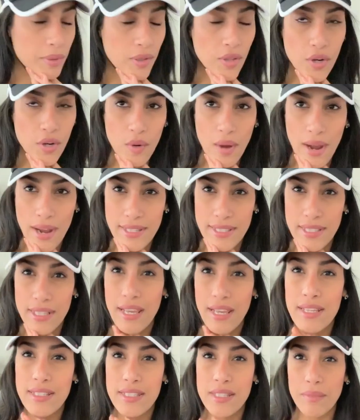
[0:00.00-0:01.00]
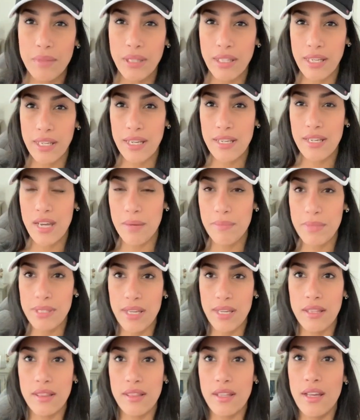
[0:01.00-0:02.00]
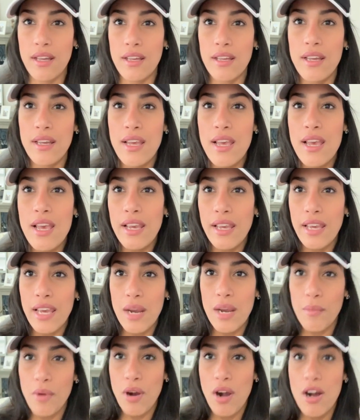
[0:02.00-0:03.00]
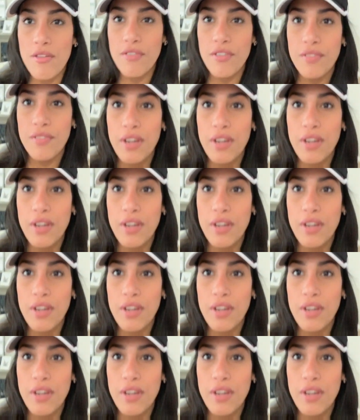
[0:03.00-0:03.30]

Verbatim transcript: a little. I did get some cleaning done. Let me take the camera off of